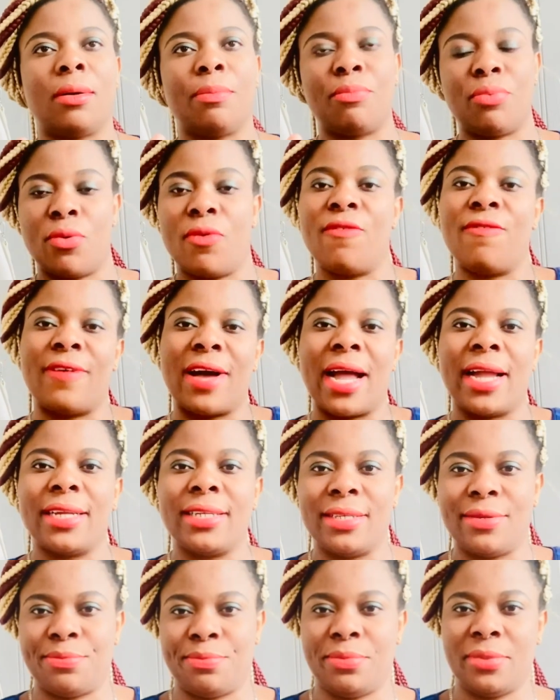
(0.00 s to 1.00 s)

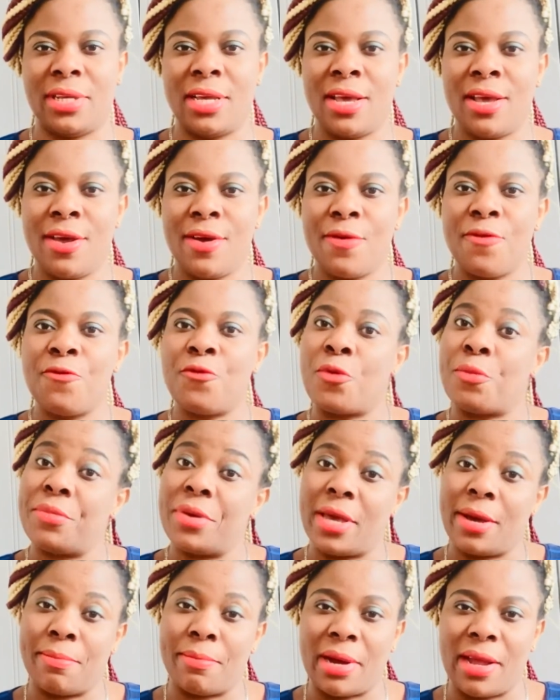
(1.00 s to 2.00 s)
providing for
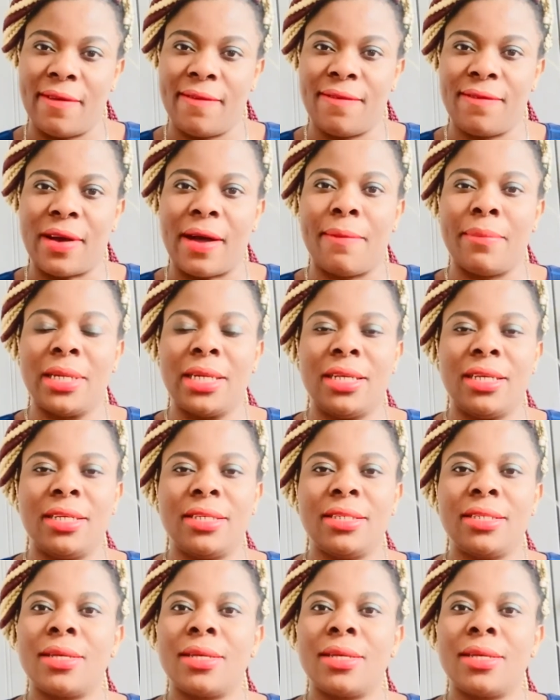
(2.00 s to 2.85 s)
me and my family.